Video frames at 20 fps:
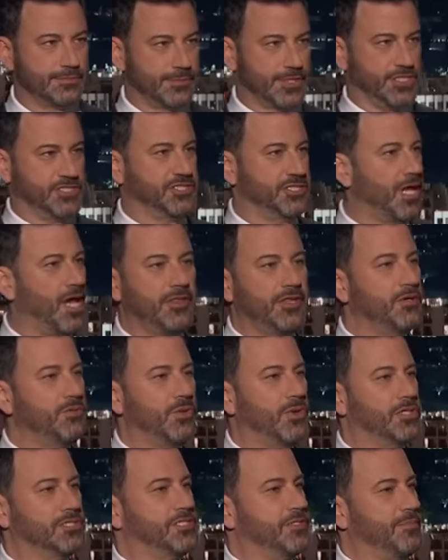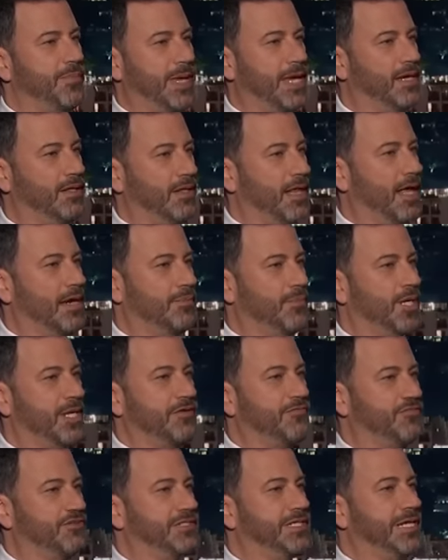There's nothing worse than paying a lot of
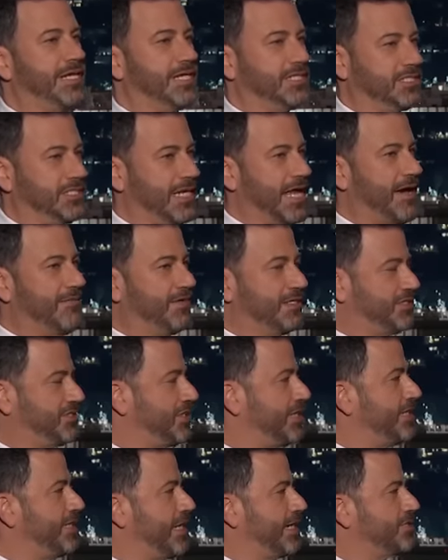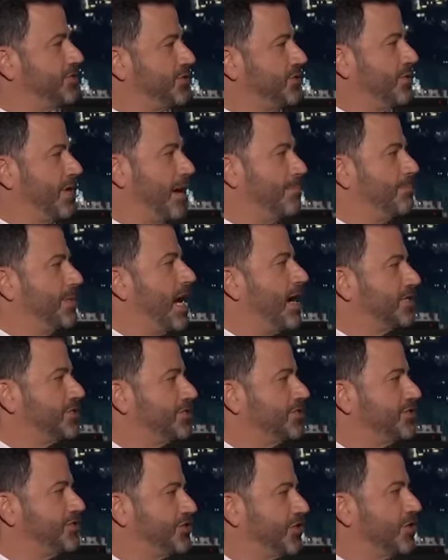money for tickets and having to sit next to an
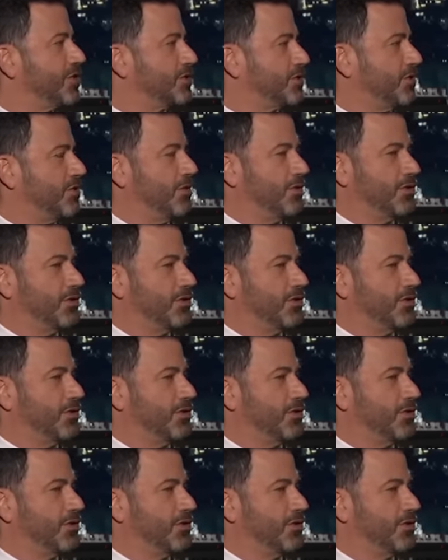obnoxious jerk the